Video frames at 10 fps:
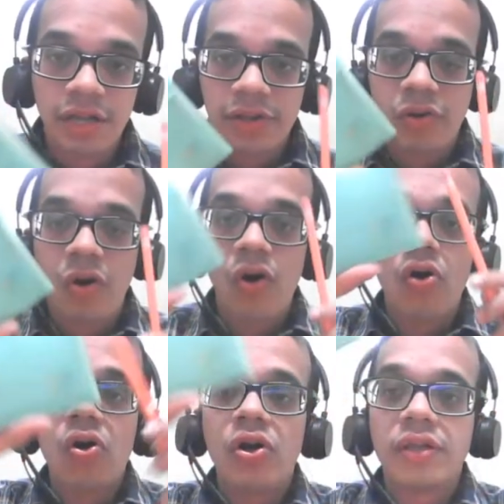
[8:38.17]
So
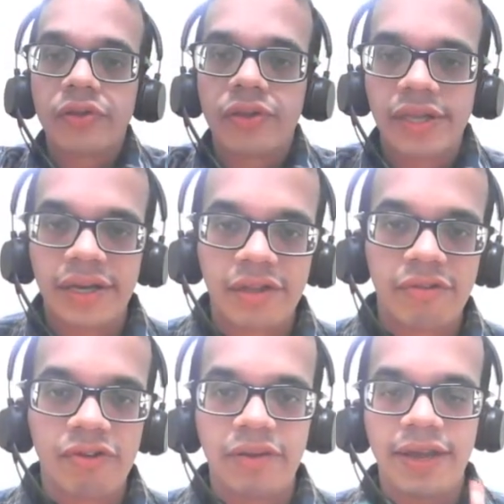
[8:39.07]
all those things
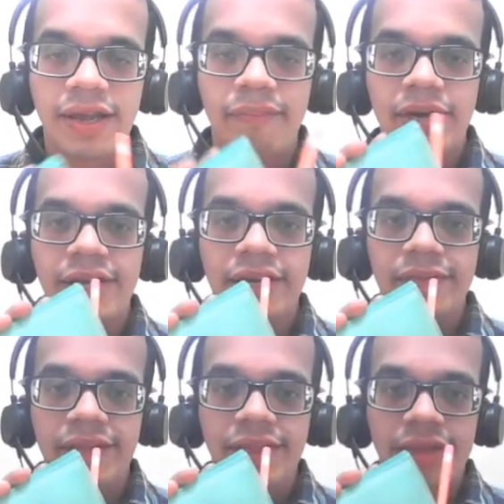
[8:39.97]
will be happening in the
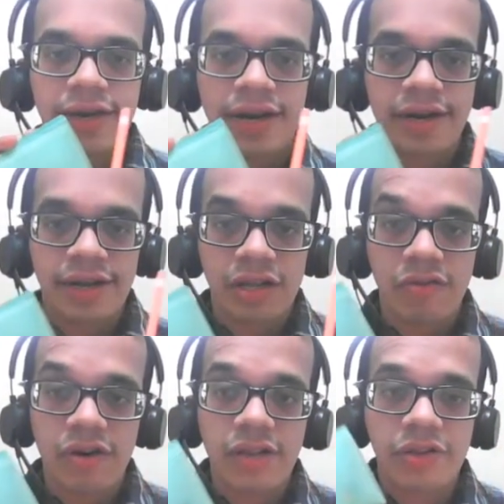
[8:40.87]
business analytics.
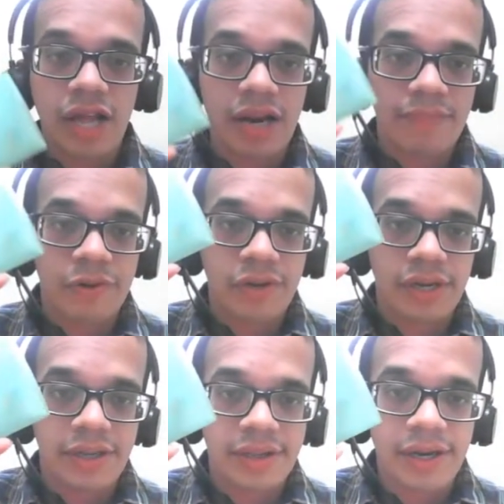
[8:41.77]
Will also help you to
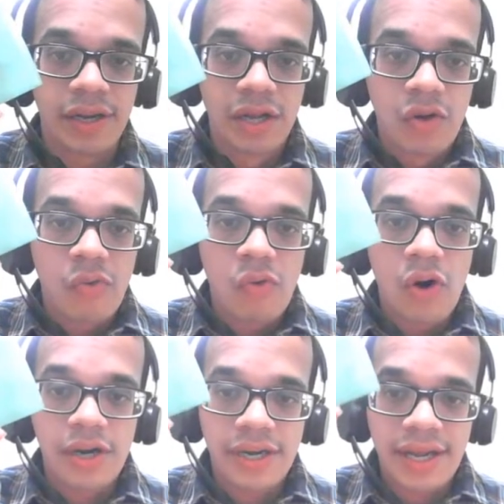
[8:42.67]
understand
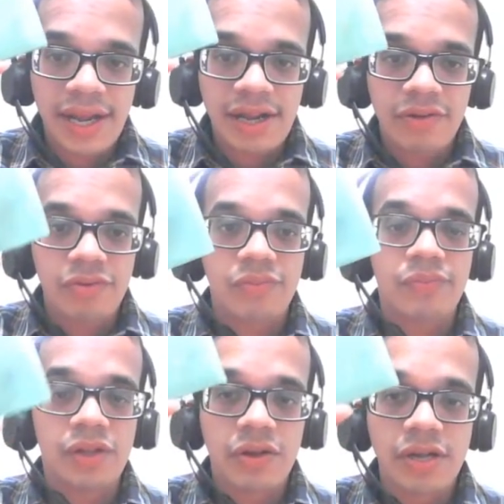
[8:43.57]
what
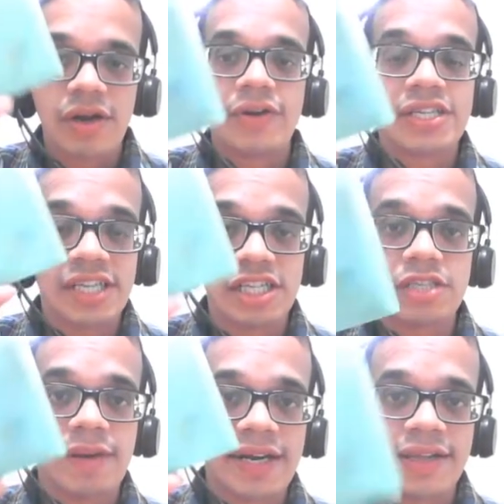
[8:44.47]
our change
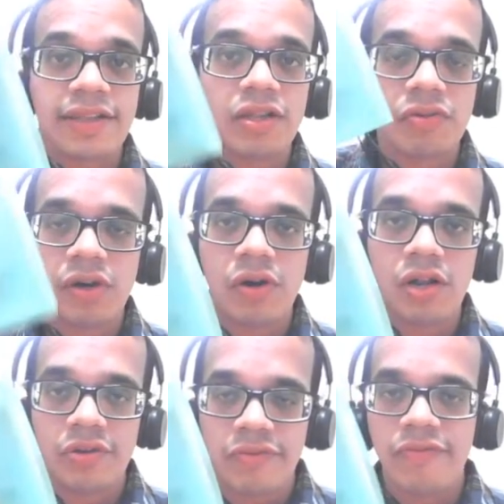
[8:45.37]
practices
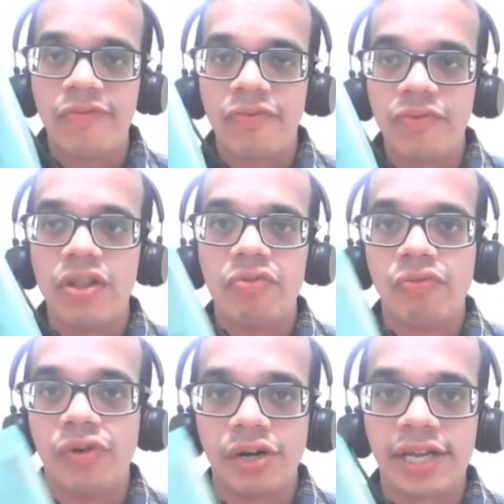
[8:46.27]
will
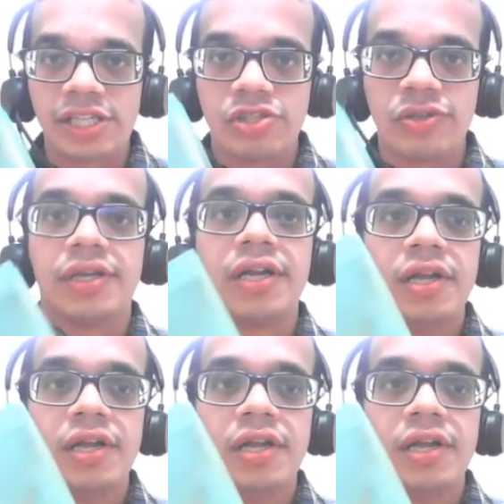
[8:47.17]
work actually.